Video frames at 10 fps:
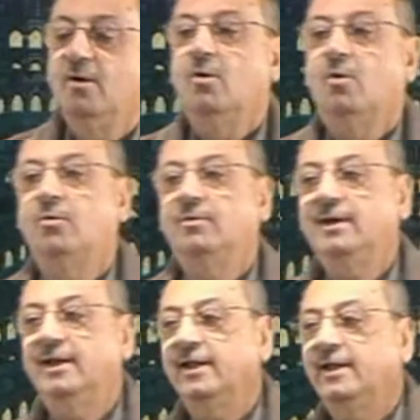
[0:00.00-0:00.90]

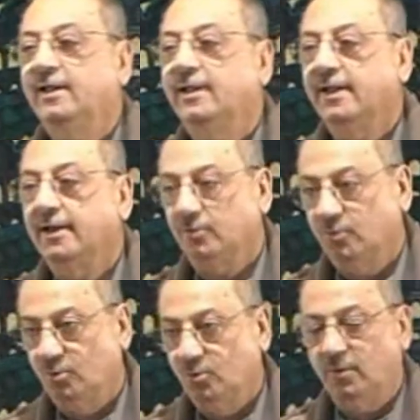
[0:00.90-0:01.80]
Only in
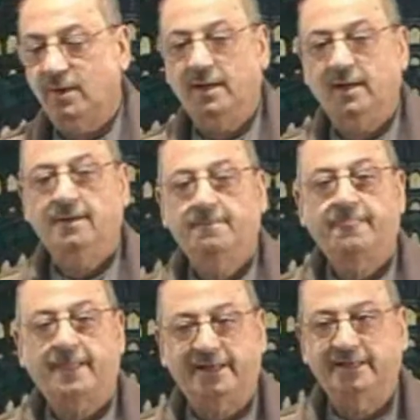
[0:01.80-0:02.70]
huwa
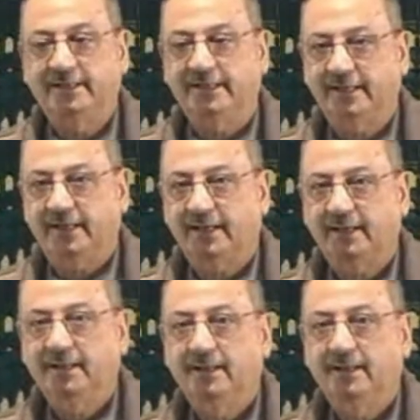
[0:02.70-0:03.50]
and hiya,